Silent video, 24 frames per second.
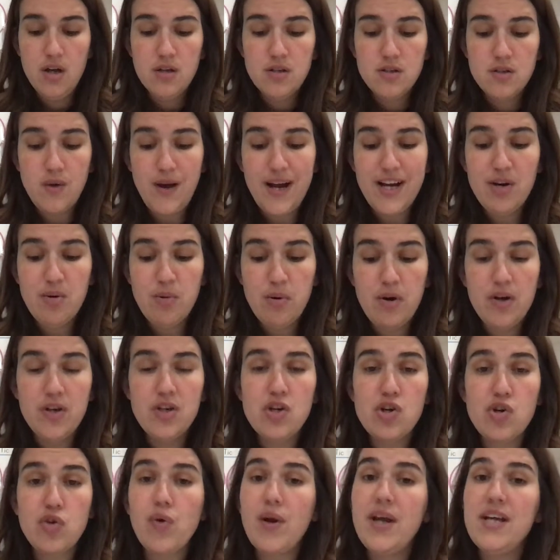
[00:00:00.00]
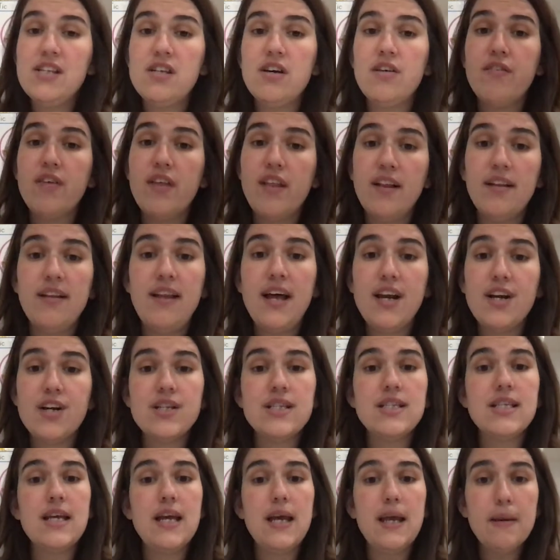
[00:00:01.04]
So I'm going to trace over the
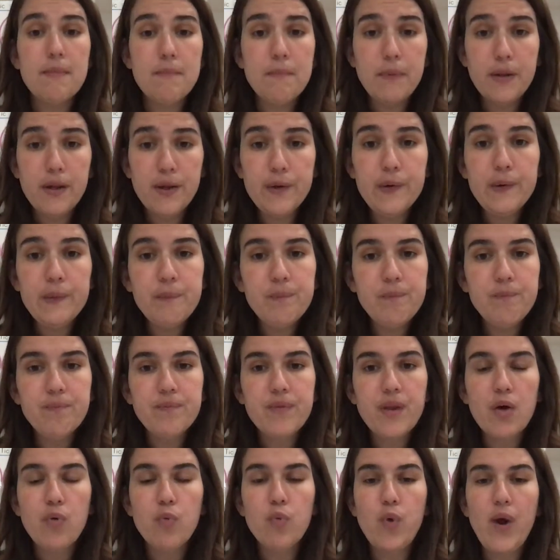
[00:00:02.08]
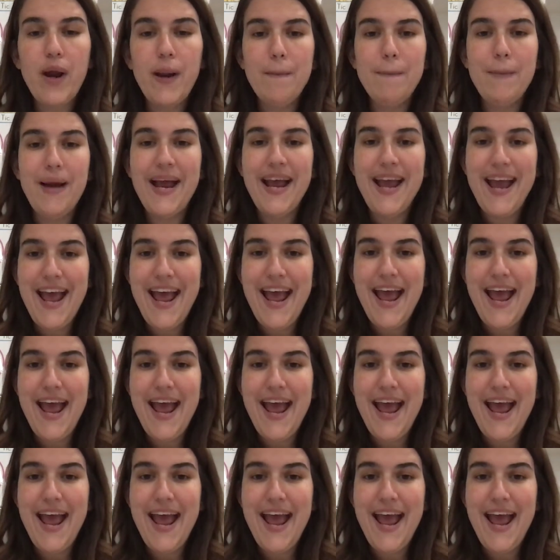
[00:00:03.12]
letters in blue, write my